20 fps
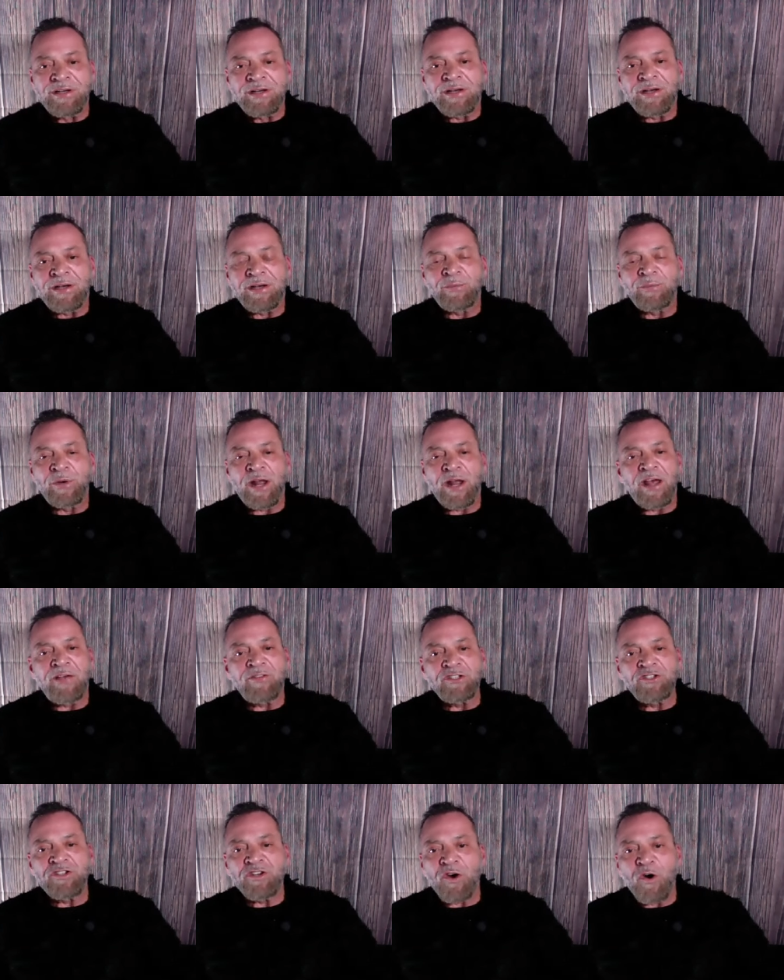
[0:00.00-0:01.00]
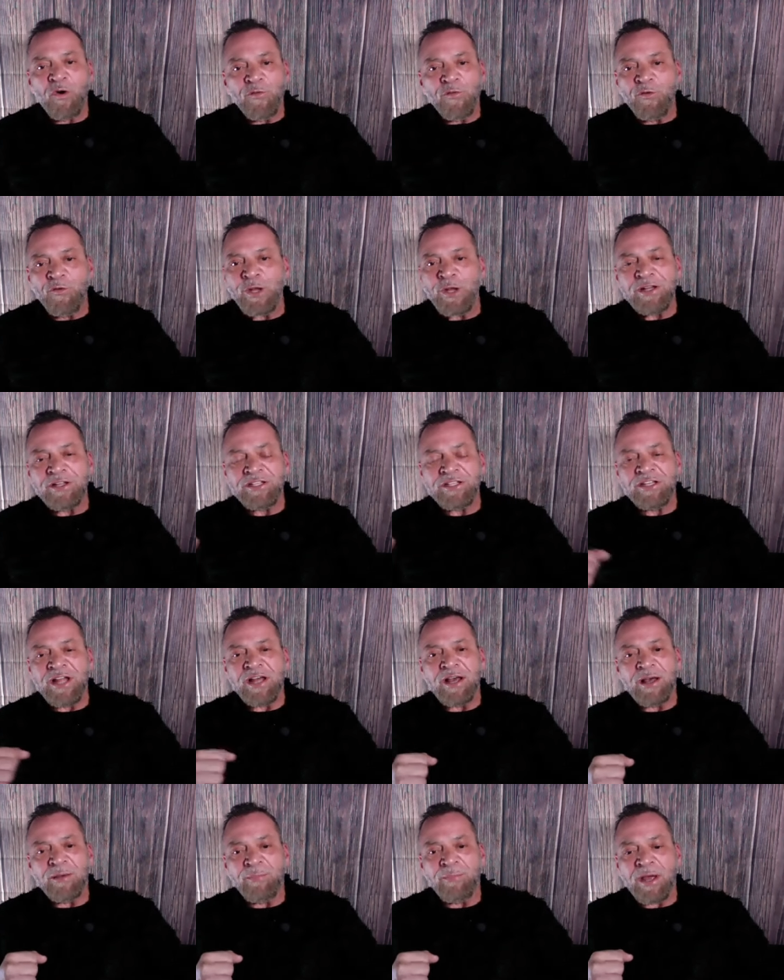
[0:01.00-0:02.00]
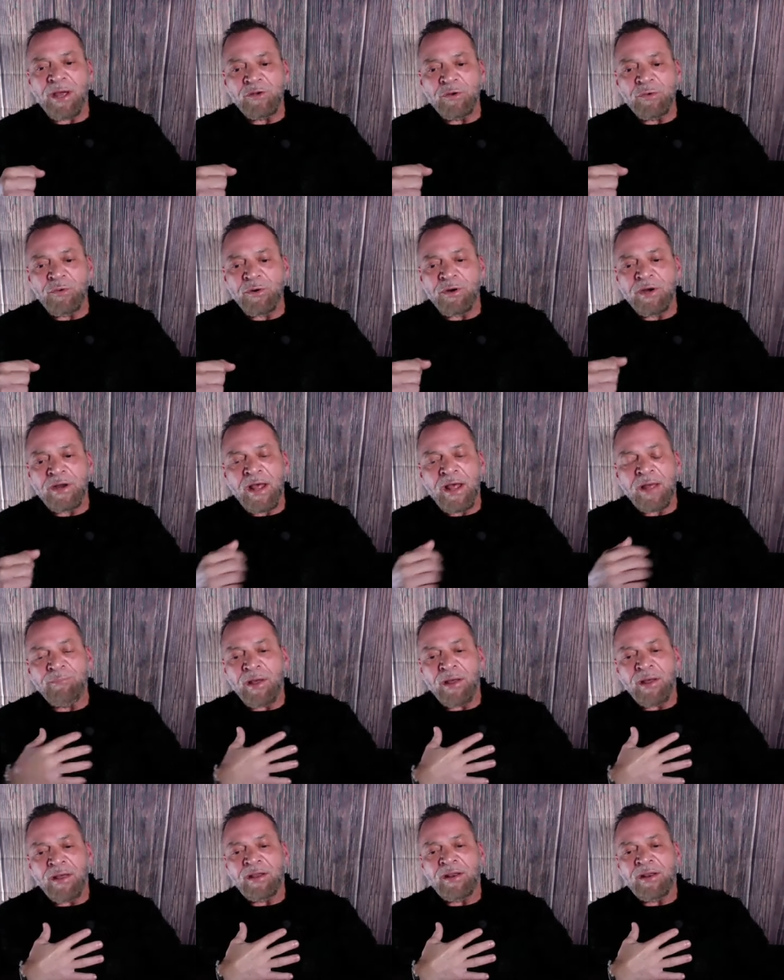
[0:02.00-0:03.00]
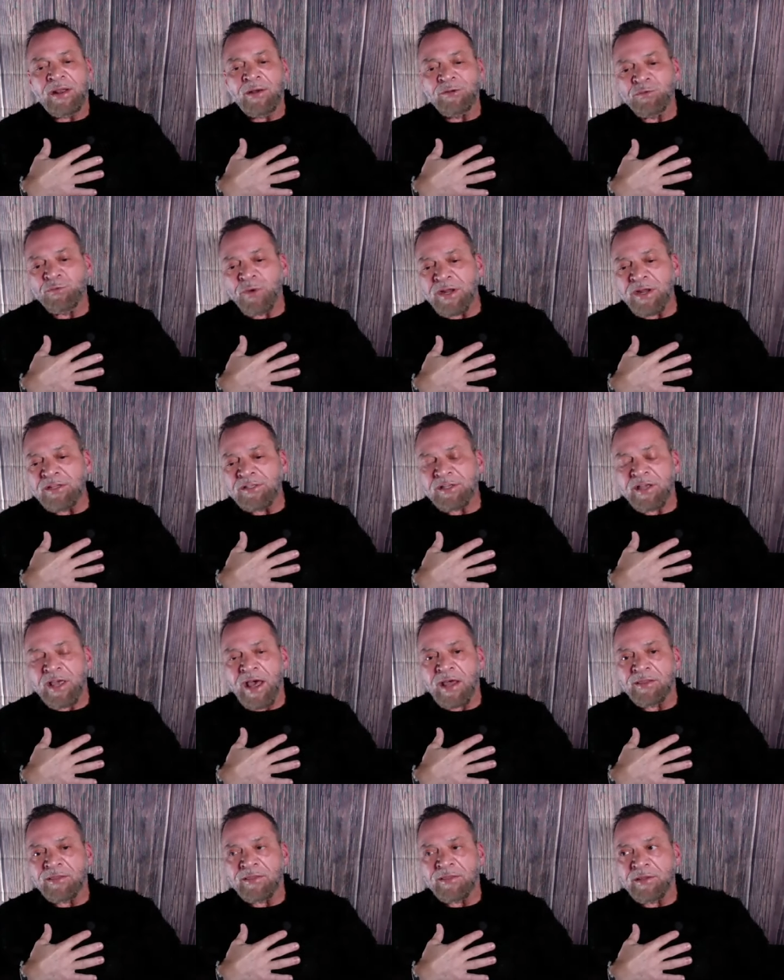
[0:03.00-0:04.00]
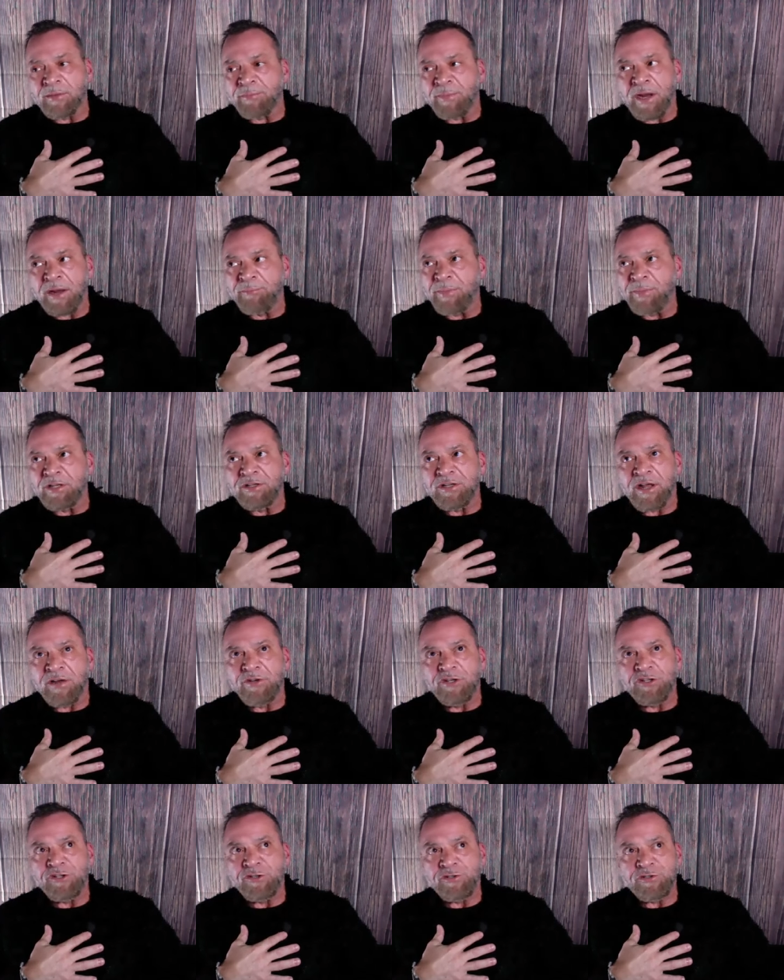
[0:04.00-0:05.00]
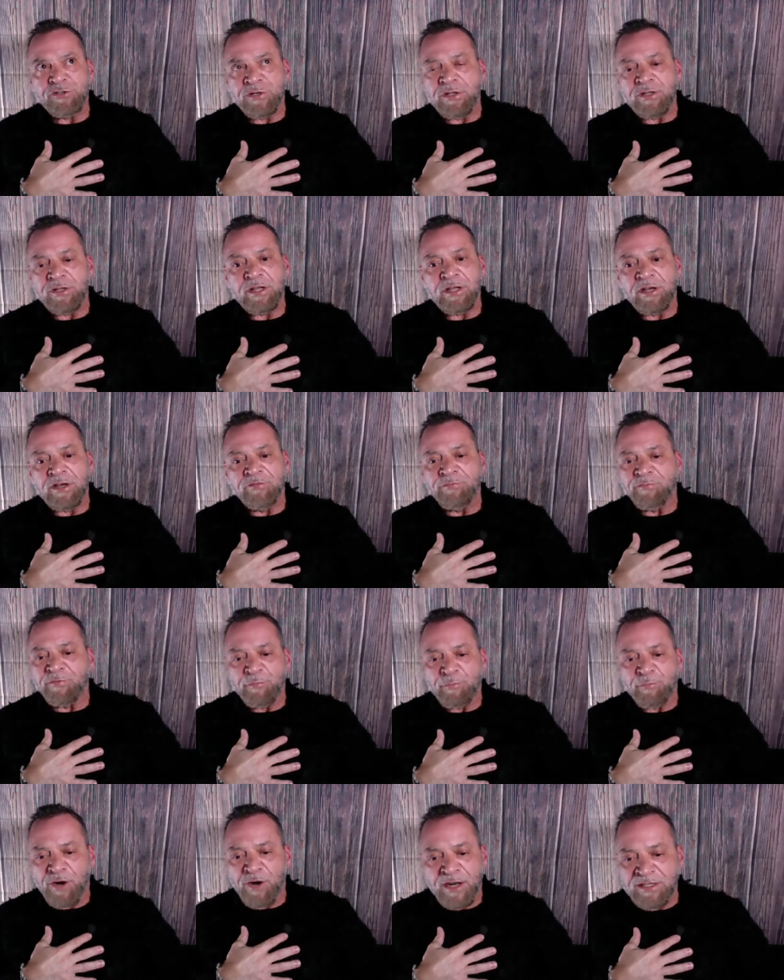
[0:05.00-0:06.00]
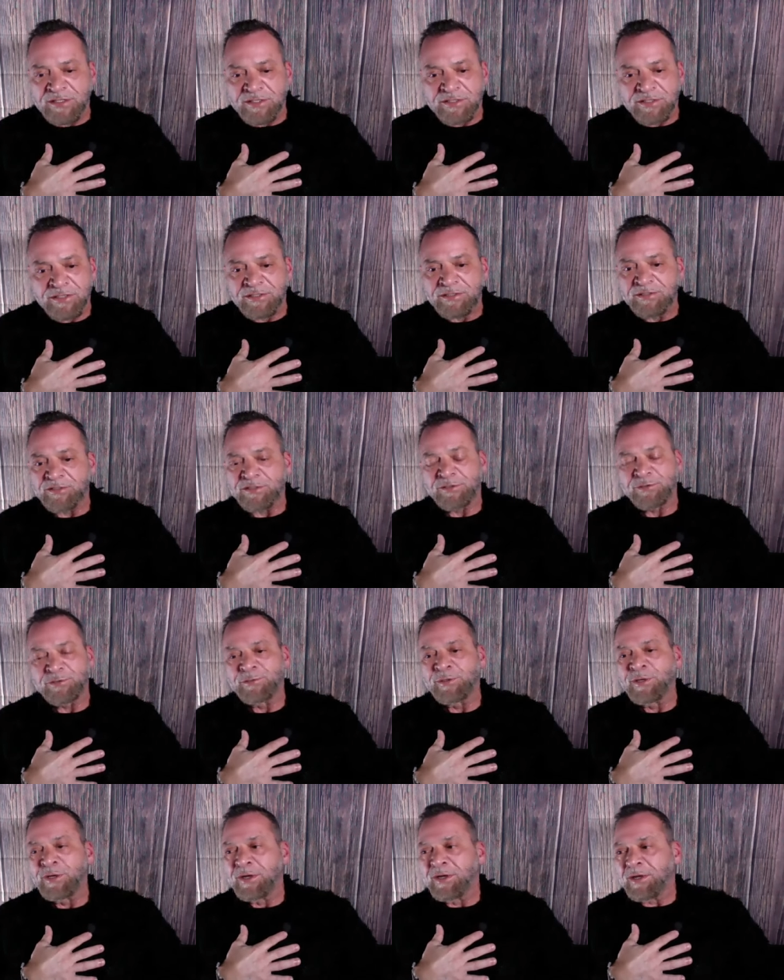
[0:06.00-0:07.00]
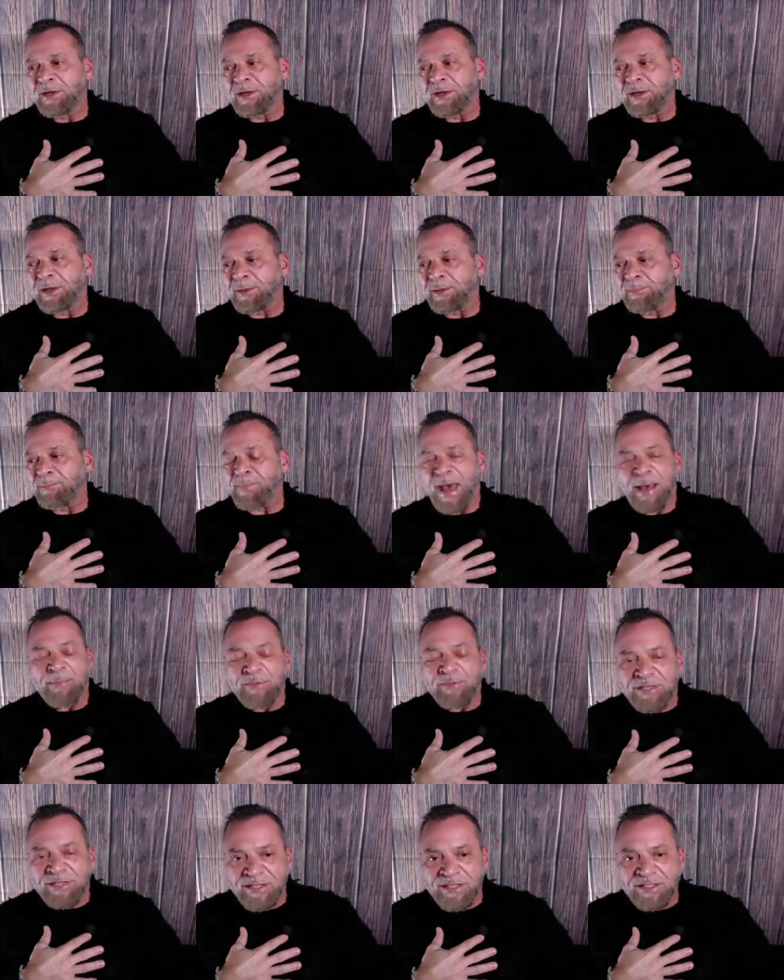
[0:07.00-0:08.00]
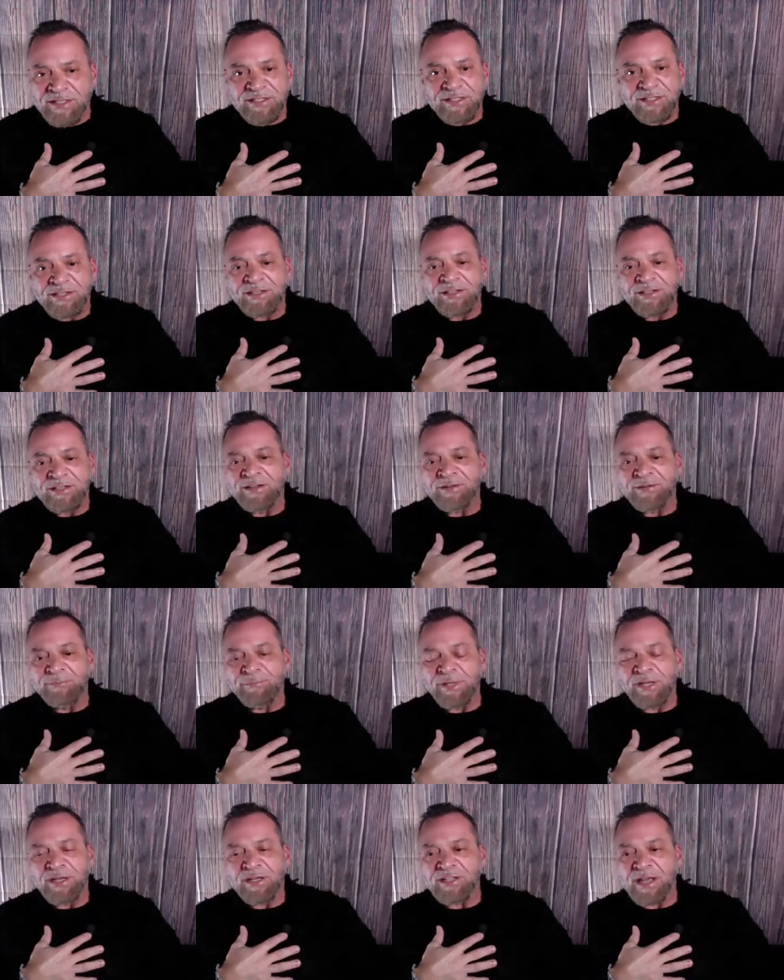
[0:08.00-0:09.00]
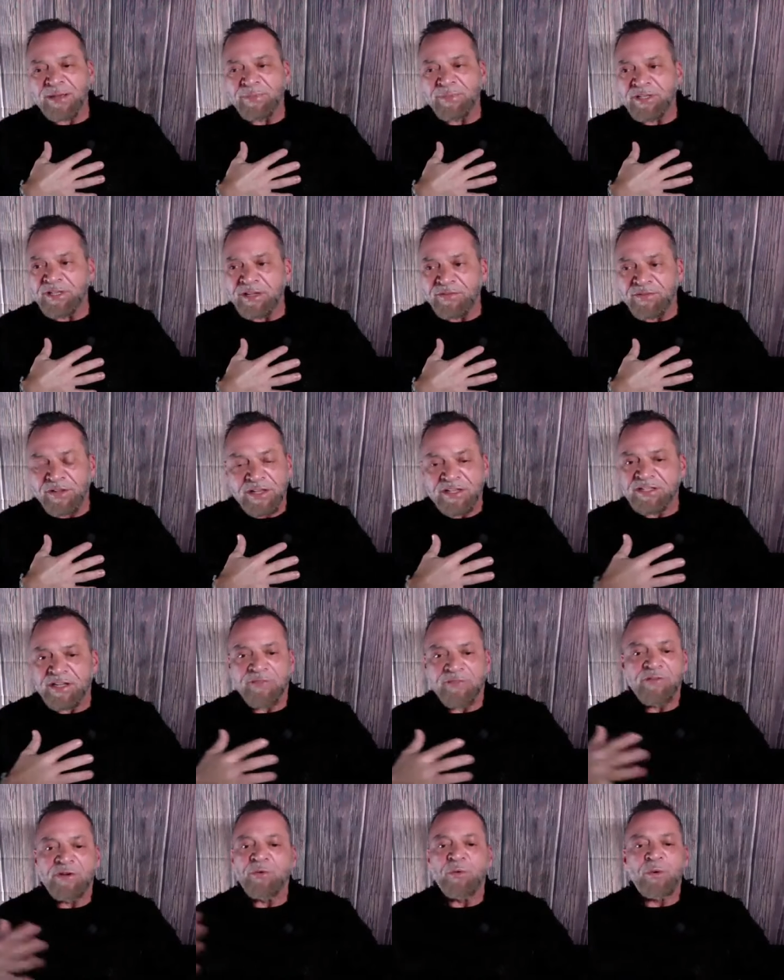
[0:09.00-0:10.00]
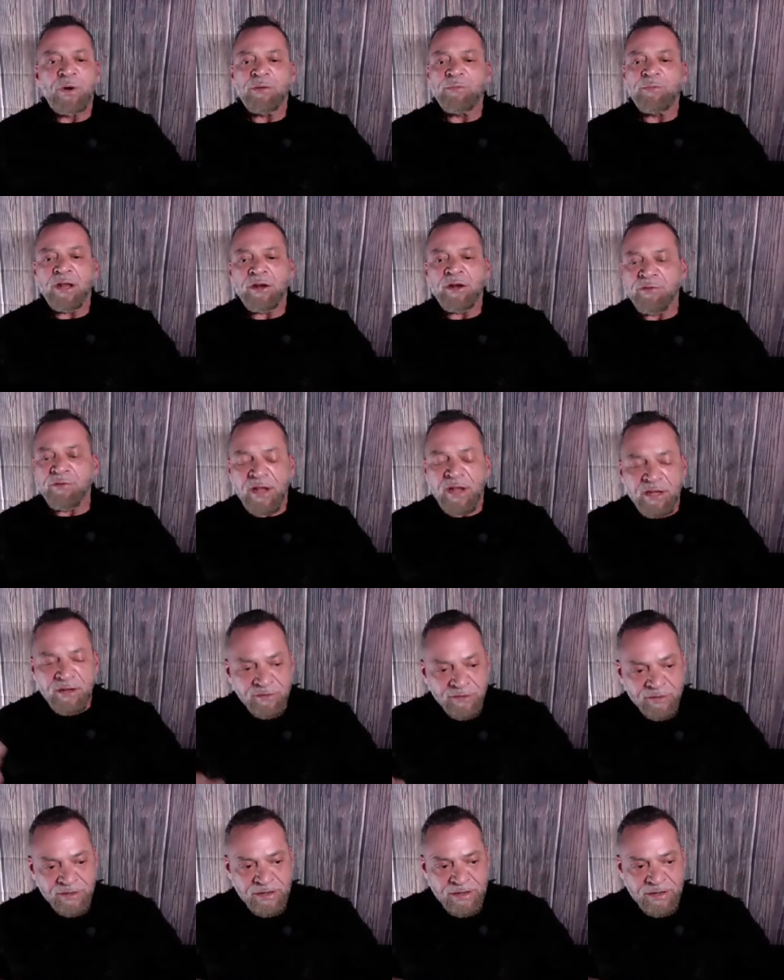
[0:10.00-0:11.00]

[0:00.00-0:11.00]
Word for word: Uh, when I have a Jehovah Witness knock on my door, and I'm and I was raised Catholic, but I've been to every church you can think of, from Protestant to uh, Baptist, uh, because I believe He is everywhere, my Creator.